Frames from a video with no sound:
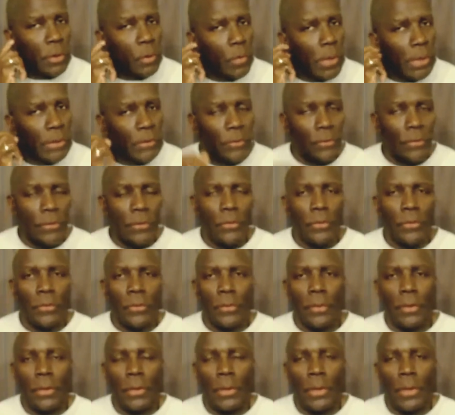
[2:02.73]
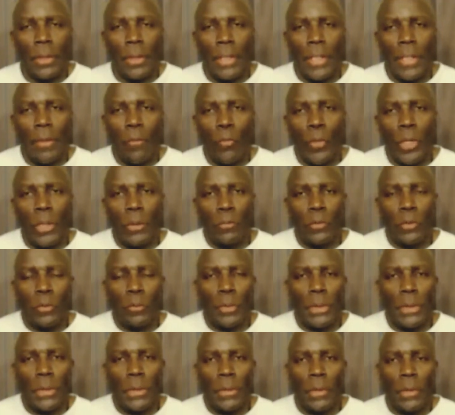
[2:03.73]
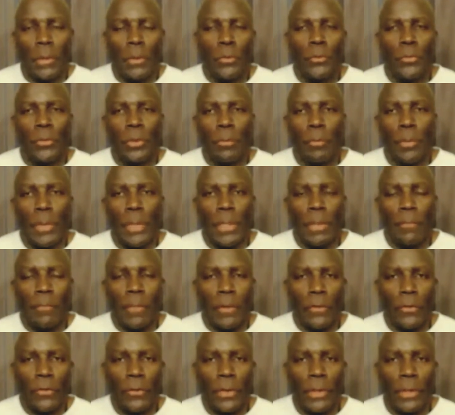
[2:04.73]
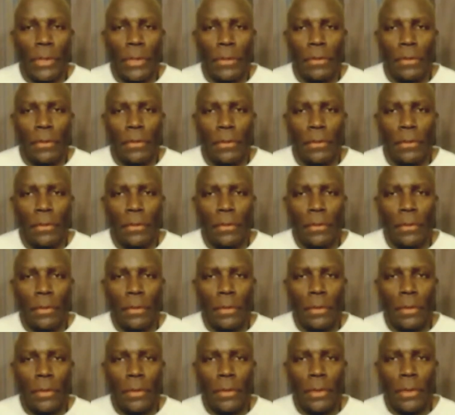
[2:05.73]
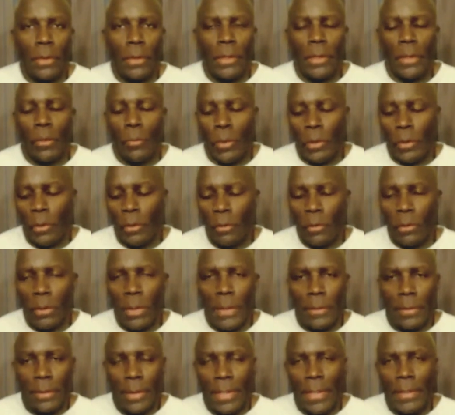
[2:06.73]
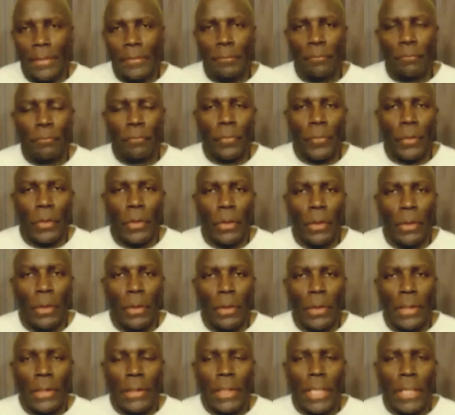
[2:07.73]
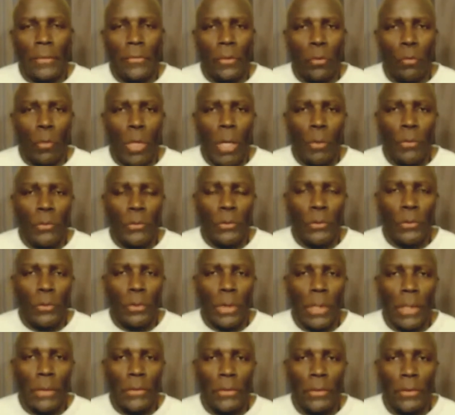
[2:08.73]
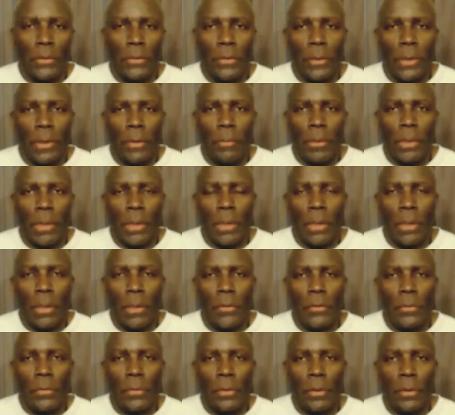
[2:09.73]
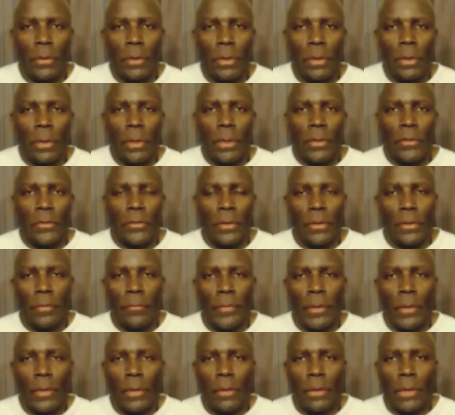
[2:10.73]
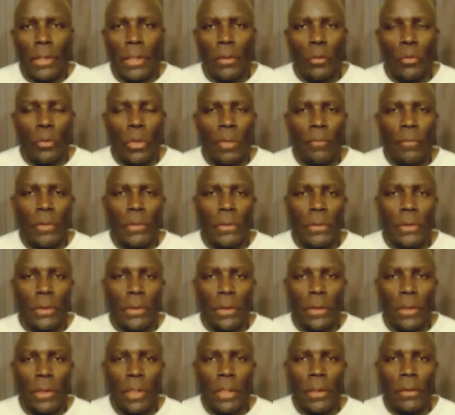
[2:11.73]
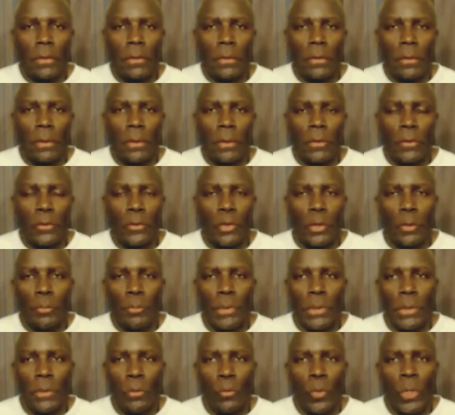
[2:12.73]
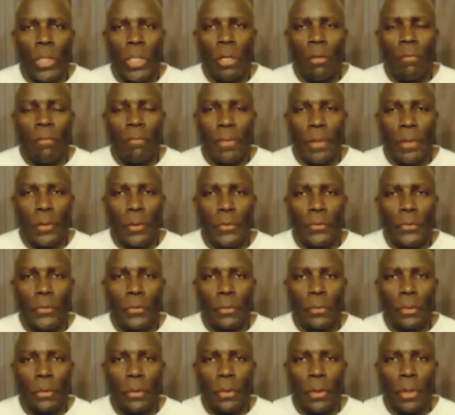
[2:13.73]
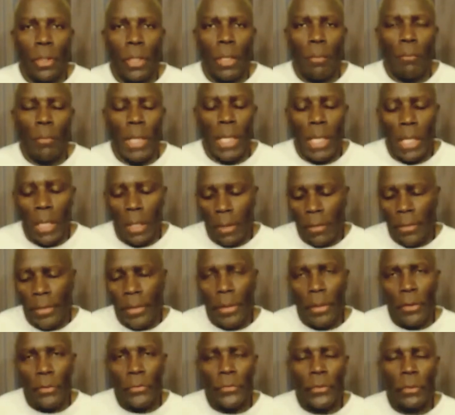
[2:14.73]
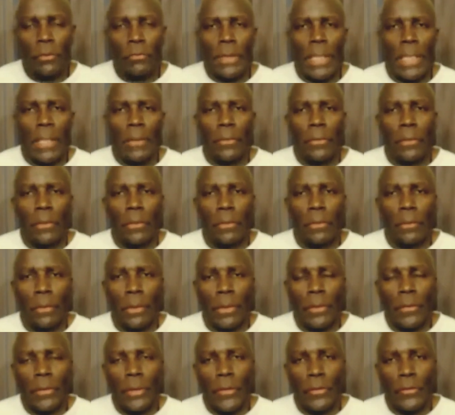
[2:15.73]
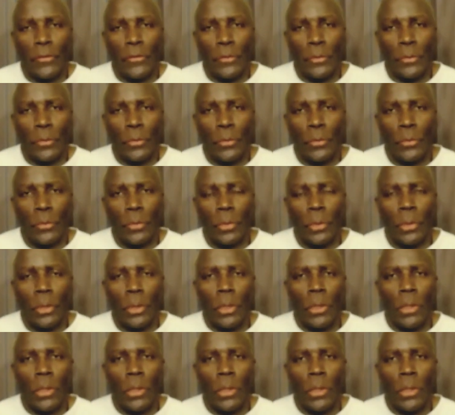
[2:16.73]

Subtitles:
of questions, and one would be, "Who's the mayor of the city?" And it went on like that. And I asked her, "Why would you do that?" She said, "Because she feels that whoever she date should be well versed about their surrounding," and that's true.